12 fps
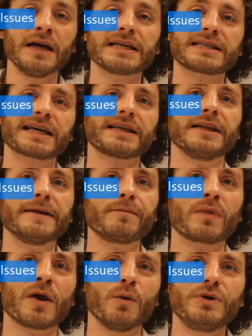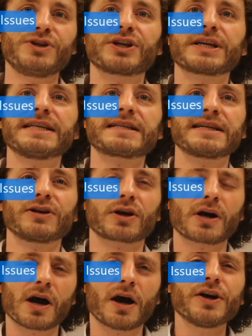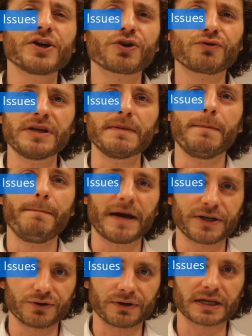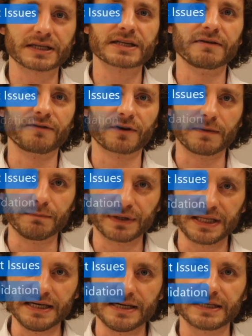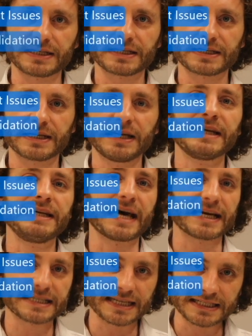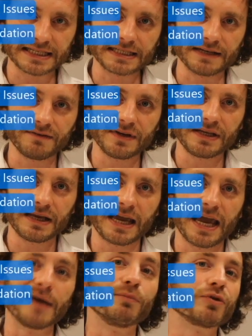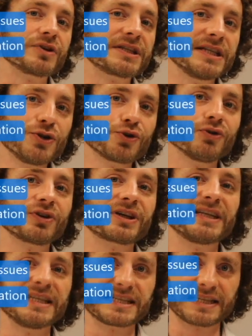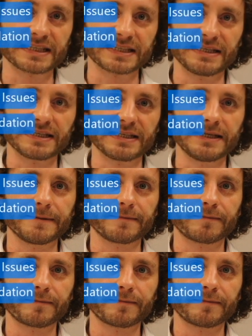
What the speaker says: Secondly, we should consider concrete metrics for completeness, data sensitivity, and procedural consistency.